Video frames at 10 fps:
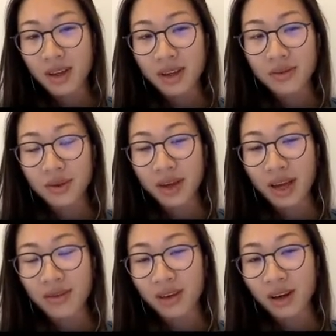If you
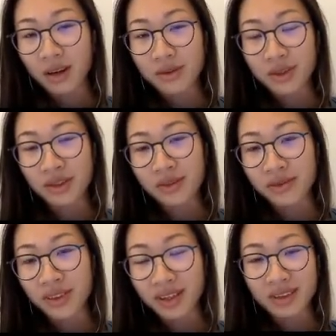have a cartridge
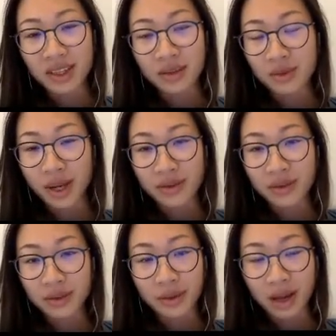of, let's say,
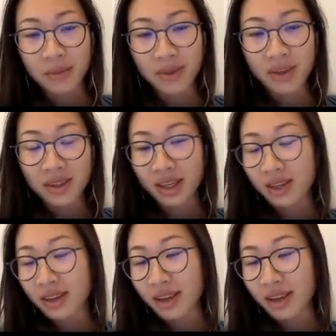200 grams, that can